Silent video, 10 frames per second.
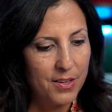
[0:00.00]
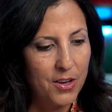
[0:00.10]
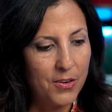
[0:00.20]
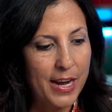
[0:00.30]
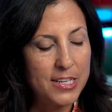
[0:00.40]

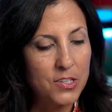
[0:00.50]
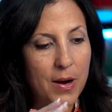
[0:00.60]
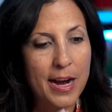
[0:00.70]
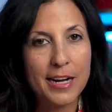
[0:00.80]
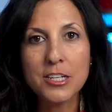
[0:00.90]
Okay, so
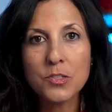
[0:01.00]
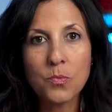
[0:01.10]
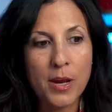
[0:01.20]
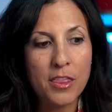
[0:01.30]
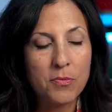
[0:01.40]
I just
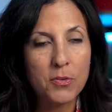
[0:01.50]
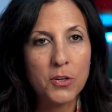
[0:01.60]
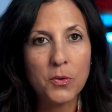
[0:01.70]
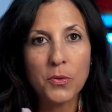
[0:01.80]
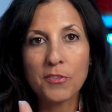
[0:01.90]
went
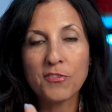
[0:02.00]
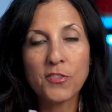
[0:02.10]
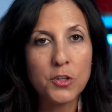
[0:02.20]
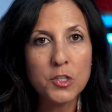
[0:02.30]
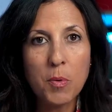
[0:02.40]
through the
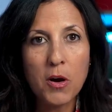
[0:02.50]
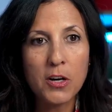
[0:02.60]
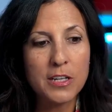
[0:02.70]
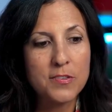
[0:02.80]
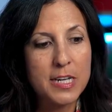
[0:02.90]
first
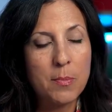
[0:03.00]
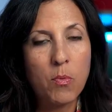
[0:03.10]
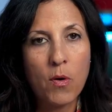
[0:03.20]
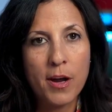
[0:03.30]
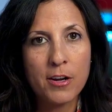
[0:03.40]
part of step
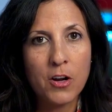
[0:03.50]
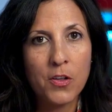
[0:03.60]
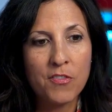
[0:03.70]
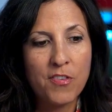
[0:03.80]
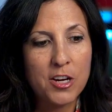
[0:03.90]
one on
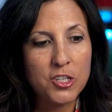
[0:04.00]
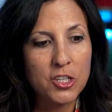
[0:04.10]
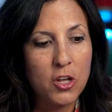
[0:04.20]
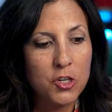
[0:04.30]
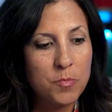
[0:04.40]
the fashion
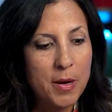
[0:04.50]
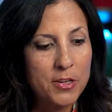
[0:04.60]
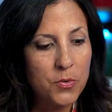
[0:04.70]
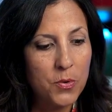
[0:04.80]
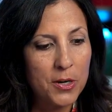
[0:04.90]
launch
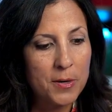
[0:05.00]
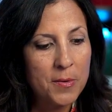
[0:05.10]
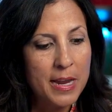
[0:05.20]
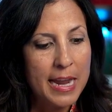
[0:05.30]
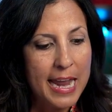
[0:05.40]
mentor,
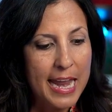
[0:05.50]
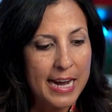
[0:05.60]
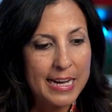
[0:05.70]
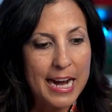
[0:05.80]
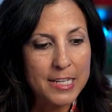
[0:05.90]

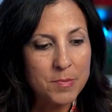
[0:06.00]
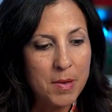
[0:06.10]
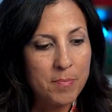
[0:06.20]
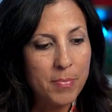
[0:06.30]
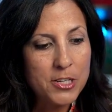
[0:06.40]
and it asked me
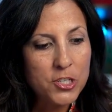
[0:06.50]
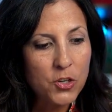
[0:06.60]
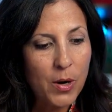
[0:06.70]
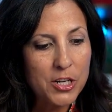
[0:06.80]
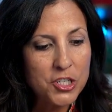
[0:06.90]
a bunch of
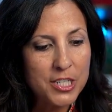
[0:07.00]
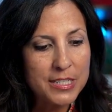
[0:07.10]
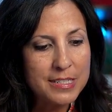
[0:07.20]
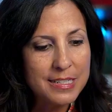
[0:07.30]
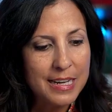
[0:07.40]

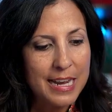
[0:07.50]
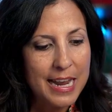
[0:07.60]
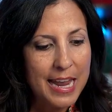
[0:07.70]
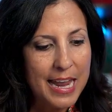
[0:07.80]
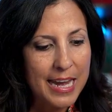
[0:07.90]
questions
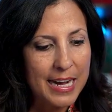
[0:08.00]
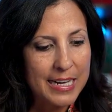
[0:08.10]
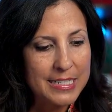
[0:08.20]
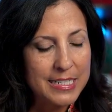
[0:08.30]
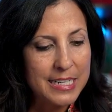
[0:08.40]

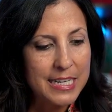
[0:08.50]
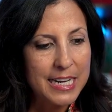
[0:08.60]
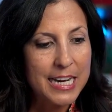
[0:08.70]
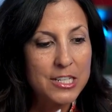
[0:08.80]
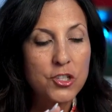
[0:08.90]
and
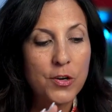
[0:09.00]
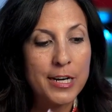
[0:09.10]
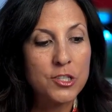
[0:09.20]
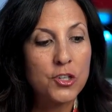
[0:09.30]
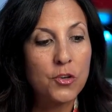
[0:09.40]
it's
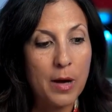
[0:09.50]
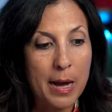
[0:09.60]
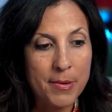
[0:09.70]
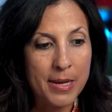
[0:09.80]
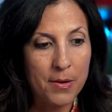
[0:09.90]

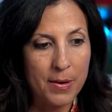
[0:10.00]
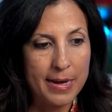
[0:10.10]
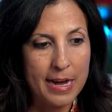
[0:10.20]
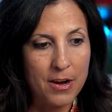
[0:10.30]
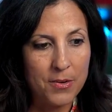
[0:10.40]
transcribing it right
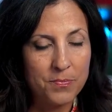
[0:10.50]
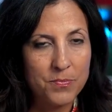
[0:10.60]
now.